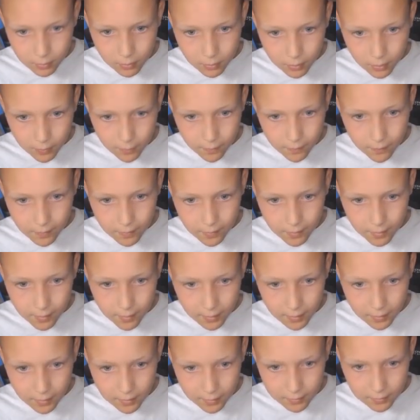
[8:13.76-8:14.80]
and
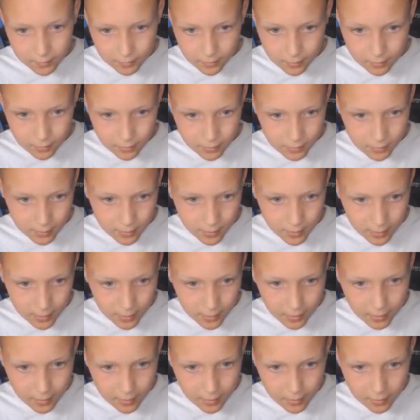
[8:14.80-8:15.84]
then
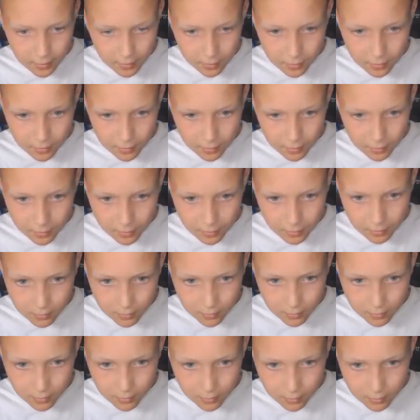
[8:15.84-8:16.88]
there,
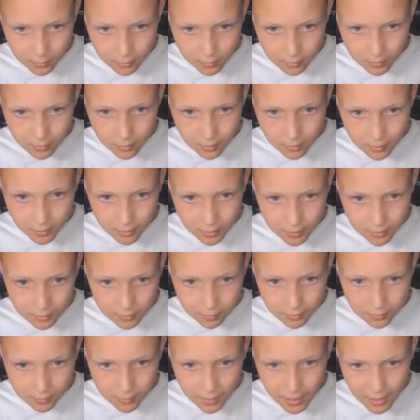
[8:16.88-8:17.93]
and um,
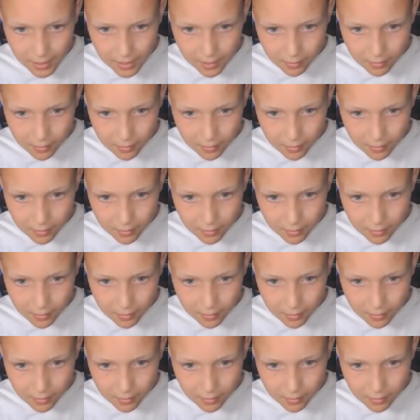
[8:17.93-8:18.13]
there,